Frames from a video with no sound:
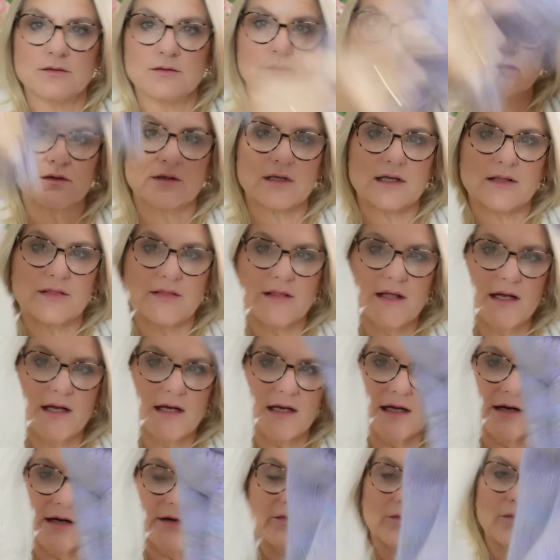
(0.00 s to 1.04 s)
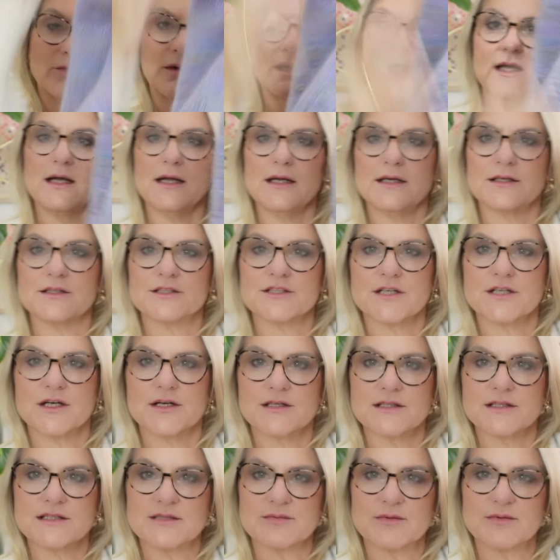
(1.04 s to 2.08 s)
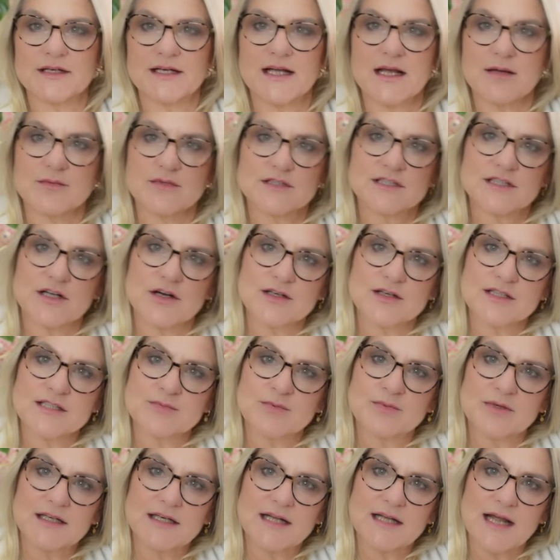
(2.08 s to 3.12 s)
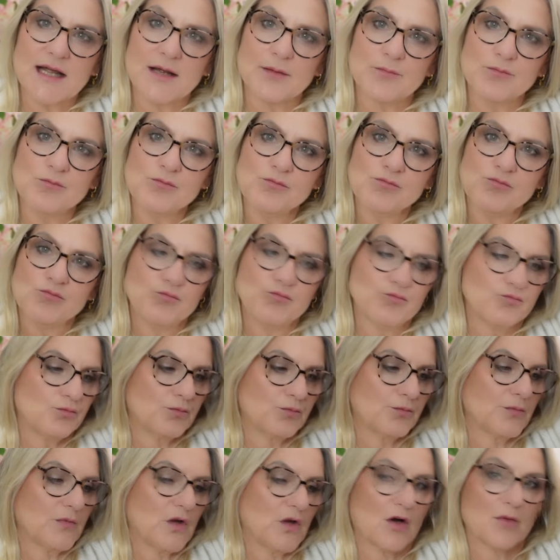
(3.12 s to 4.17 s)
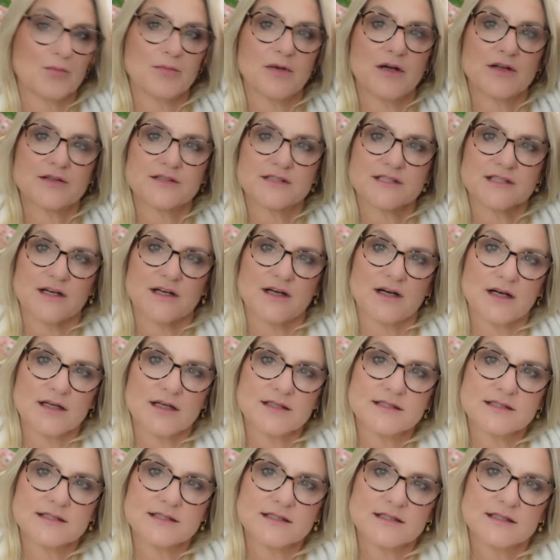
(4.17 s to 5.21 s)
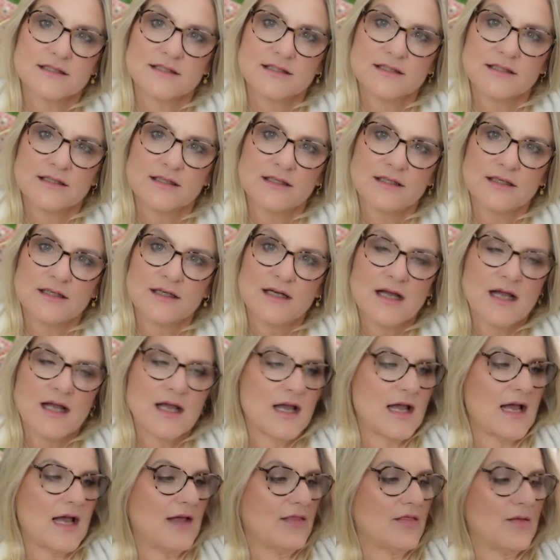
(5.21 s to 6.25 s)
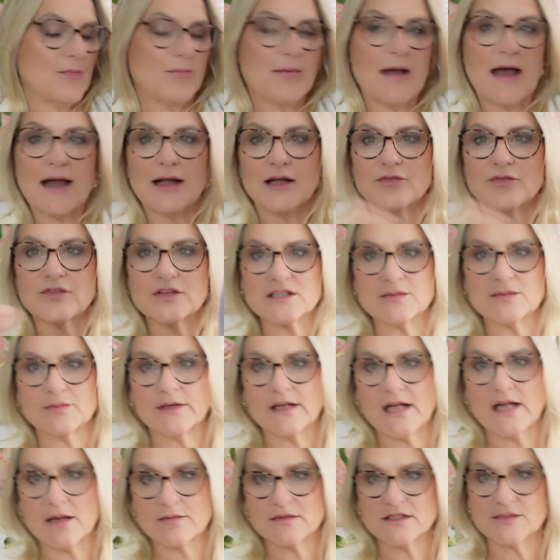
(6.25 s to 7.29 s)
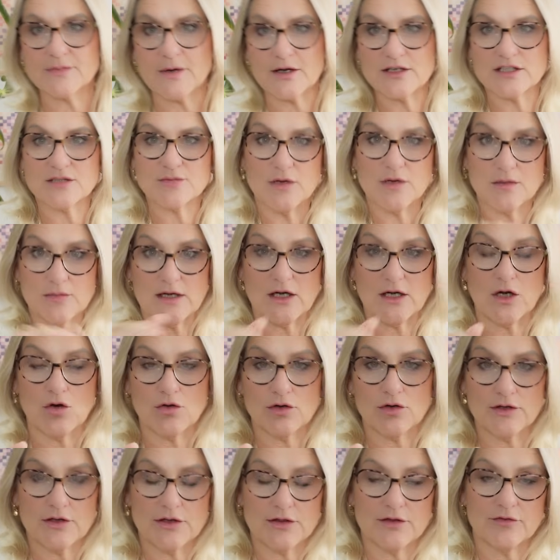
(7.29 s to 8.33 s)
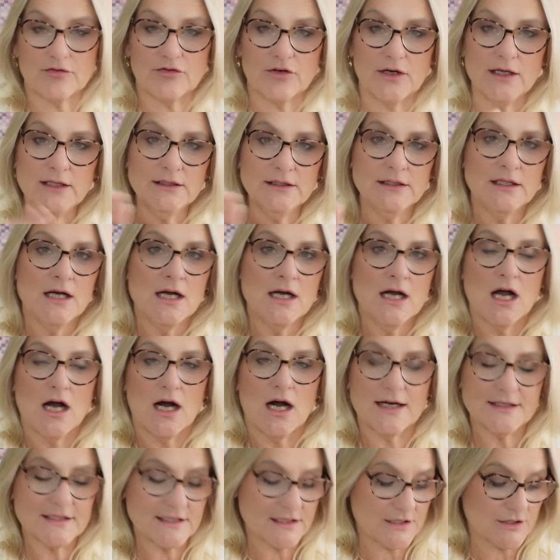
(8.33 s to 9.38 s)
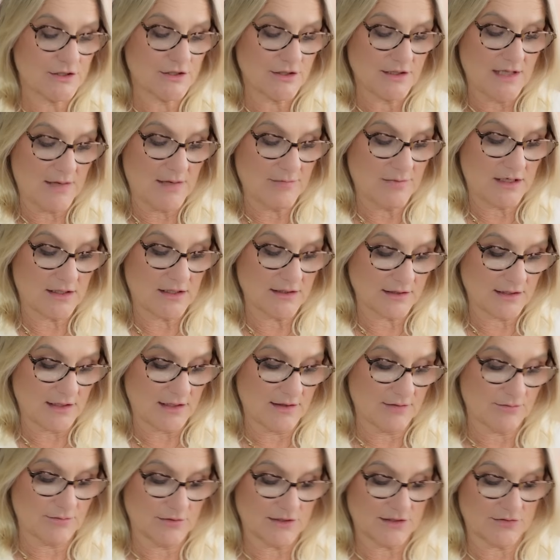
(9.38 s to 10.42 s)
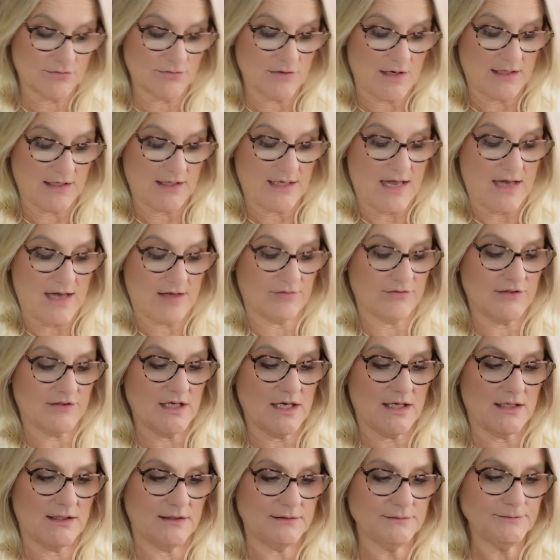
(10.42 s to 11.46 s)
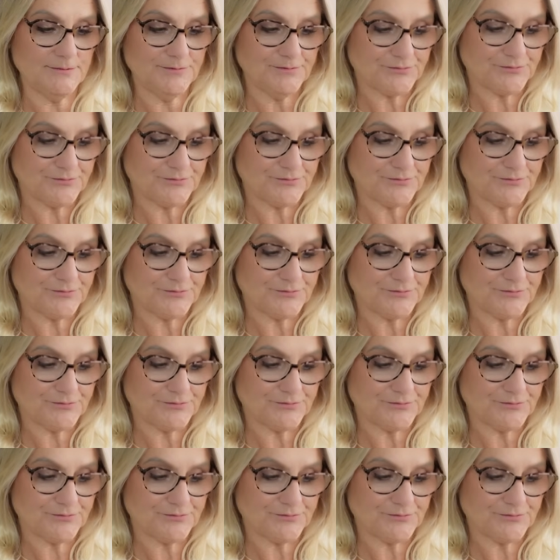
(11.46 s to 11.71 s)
I'll get that out of the way and show you the split hem. It's got a split hem on both sides, and the back of the split hem is supposed to be a bit longer than the front. I didn't do that because I was running out of yarn.